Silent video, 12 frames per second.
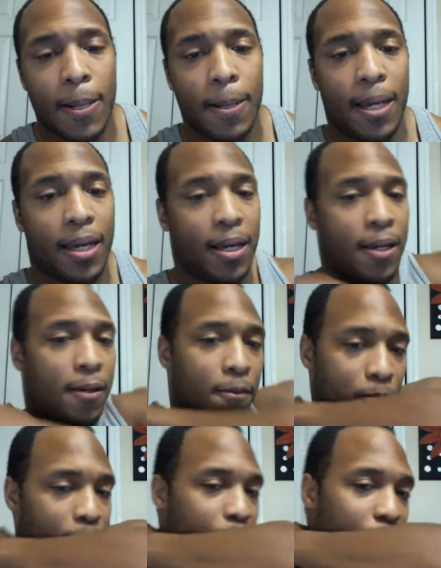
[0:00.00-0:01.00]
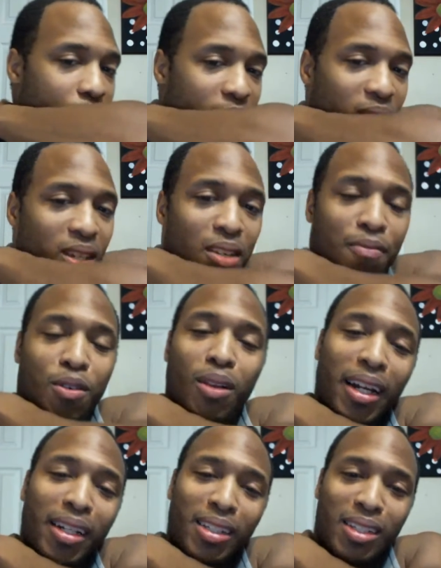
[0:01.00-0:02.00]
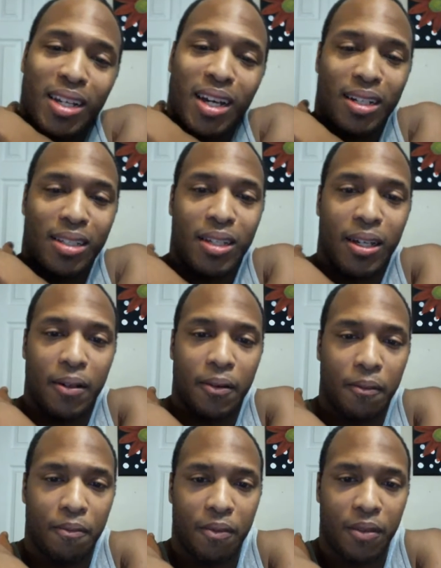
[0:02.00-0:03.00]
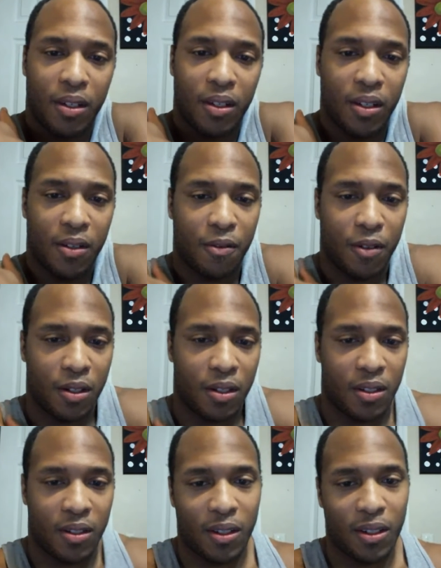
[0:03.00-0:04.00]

And if you like this content, if it's